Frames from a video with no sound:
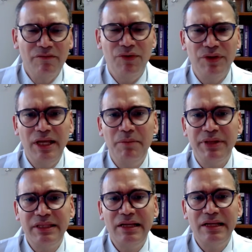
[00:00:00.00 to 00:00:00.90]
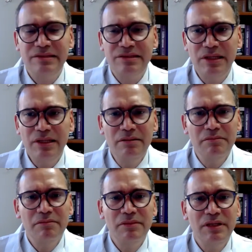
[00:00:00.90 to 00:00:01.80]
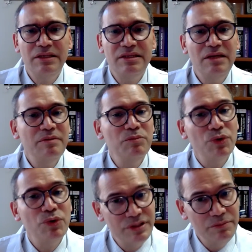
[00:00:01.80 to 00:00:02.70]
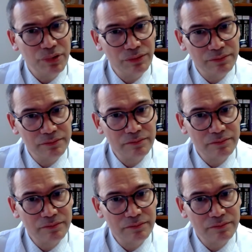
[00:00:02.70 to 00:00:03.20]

For the hepatitis C, it's even more simple.